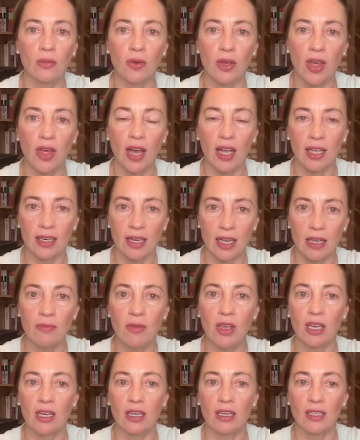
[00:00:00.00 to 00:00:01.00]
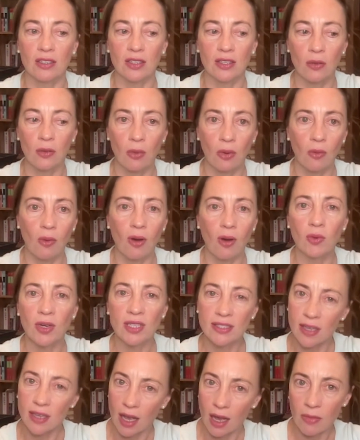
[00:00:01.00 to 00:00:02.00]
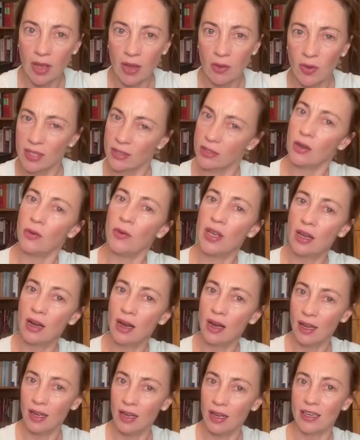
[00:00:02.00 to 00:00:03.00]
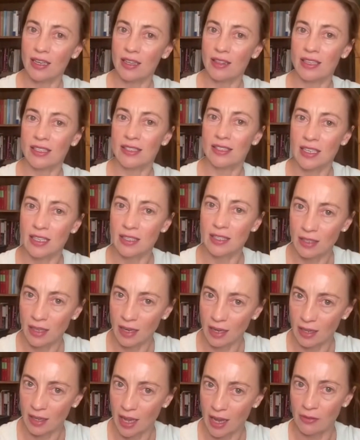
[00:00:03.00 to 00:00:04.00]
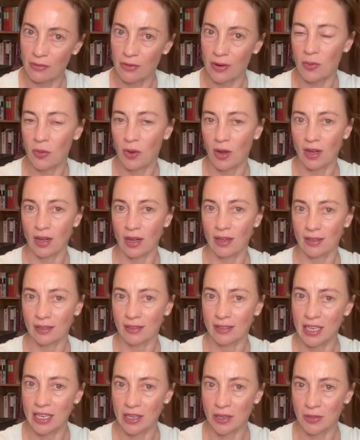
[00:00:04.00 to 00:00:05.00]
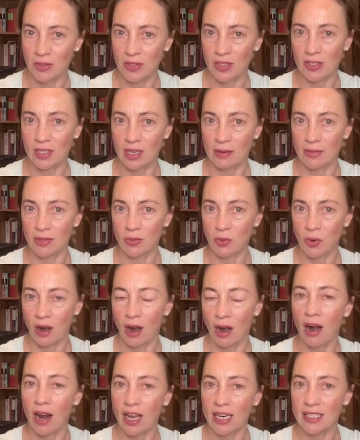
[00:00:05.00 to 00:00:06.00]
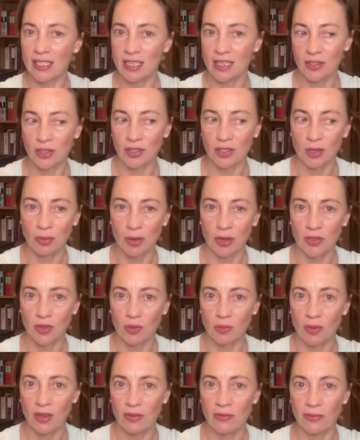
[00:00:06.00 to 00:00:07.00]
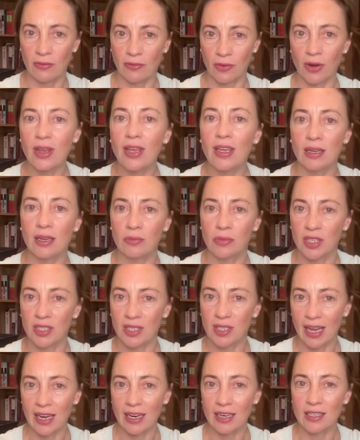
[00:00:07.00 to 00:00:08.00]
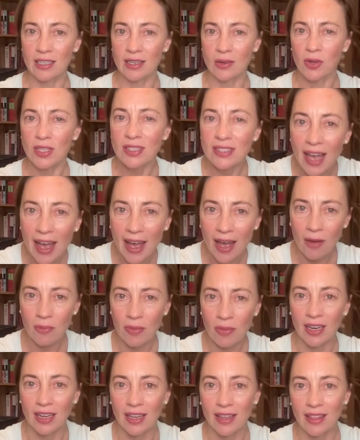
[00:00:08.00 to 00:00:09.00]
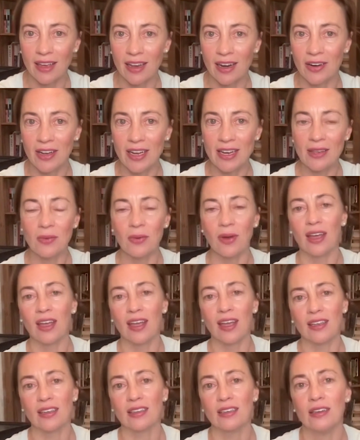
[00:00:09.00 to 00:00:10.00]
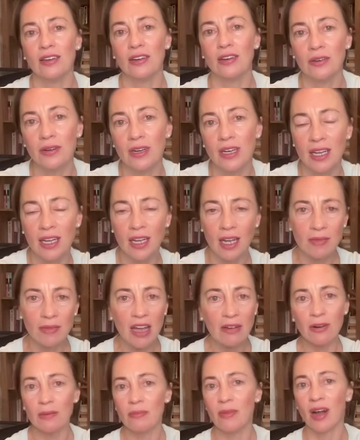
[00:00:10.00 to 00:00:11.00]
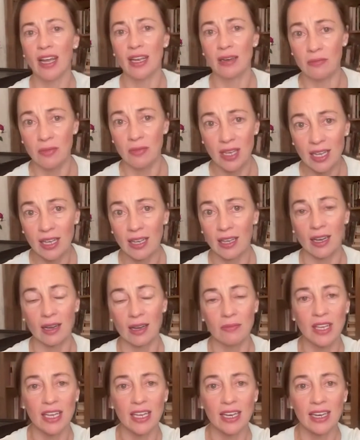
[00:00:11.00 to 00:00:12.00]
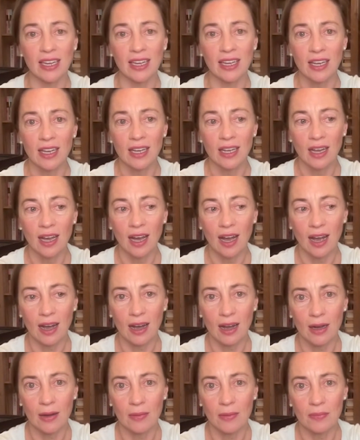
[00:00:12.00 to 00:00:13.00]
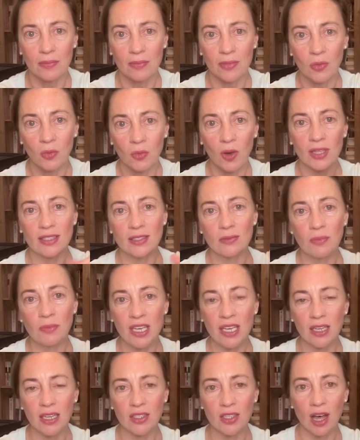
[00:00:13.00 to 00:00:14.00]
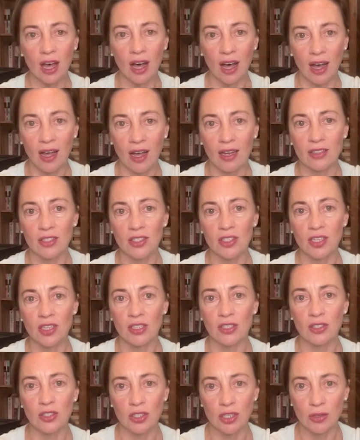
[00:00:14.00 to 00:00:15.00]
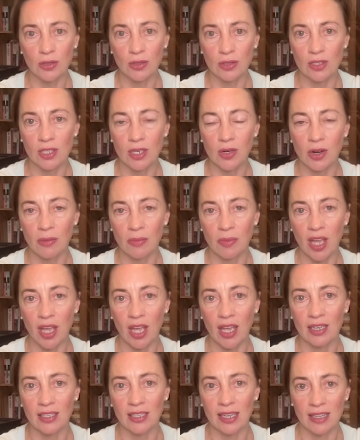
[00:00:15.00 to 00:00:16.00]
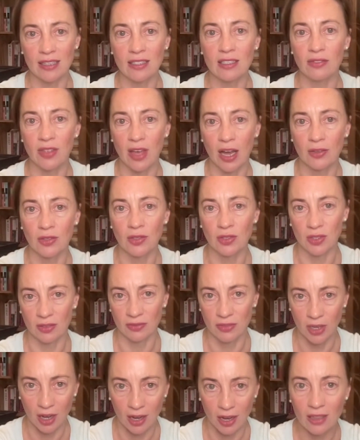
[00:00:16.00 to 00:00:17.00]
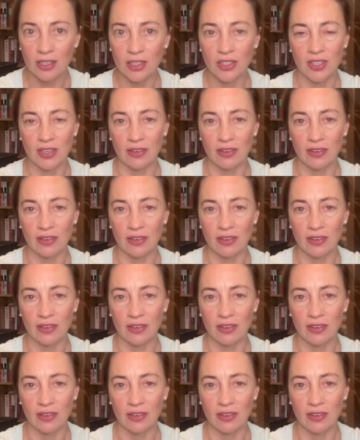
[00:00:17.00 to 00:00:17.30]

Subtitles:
with academia, and to say, well, what's going on in these little ivory wall ecosystems where our ideas are supposed to be free and protected? What's happening there anyway? Never mind me. I mean, what's being taught to the students who are paying tens of thousands of dollars